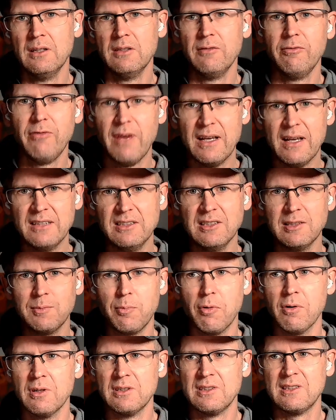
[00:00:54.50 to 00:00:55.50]
fantasy
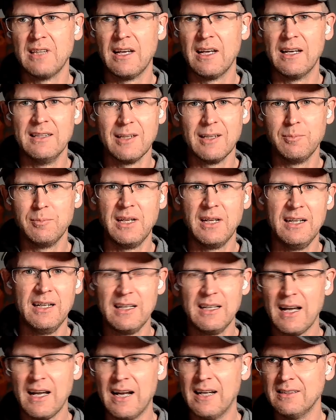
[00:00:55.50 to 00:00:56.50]
sports sites,
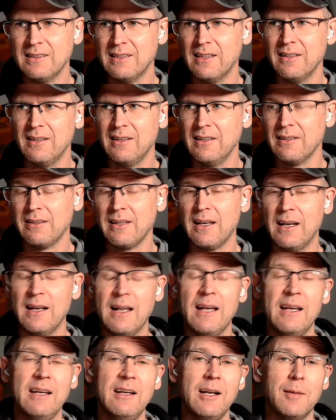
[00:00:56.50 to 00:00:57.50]
updating content, things like that.
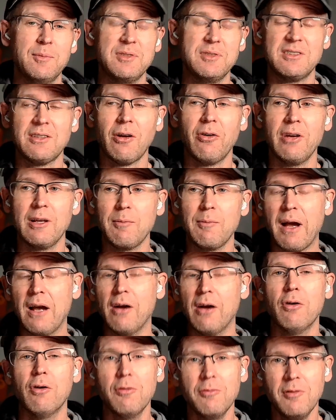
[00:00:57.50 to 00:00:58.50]
I ended up starting my
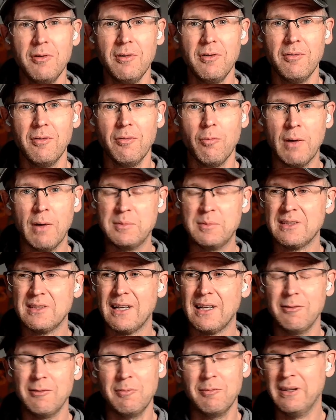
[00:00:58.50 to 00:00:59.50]
own
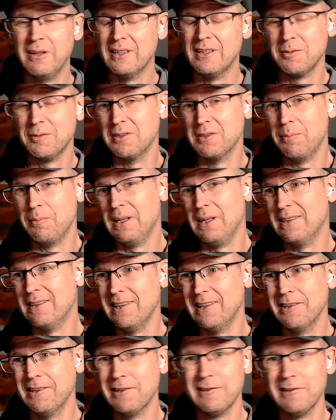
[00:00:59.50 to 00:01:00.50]
website when this was a big
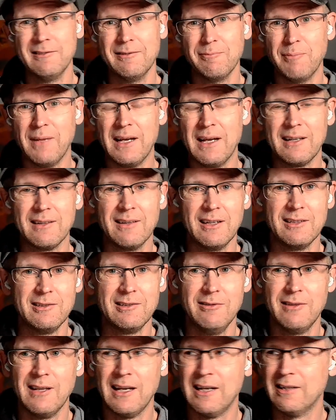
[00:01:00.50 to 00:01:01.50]
deal back in like
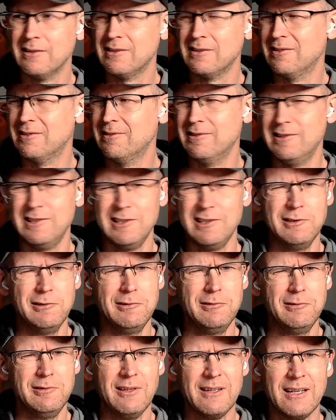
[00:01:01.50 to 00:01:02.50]

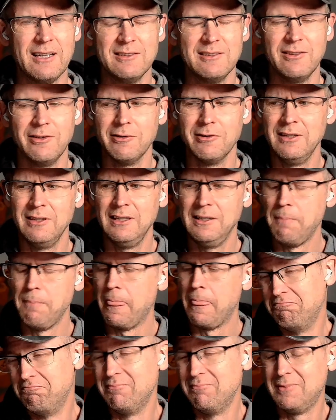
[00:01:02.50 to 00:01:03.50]
2002, 2003.
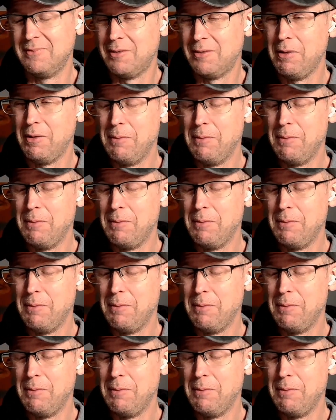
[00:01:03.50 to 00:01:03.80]
To be